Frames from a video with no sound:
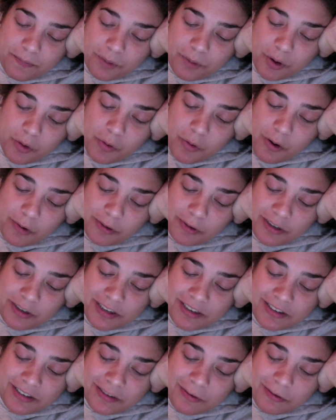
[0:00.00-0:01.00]

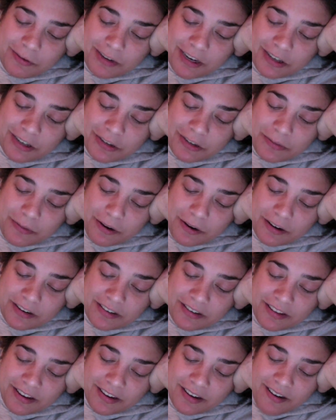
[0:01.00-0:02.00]
quotation mark
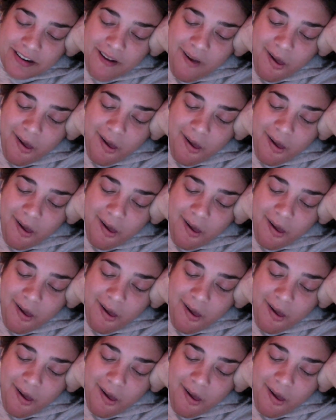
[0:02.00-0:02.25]
there.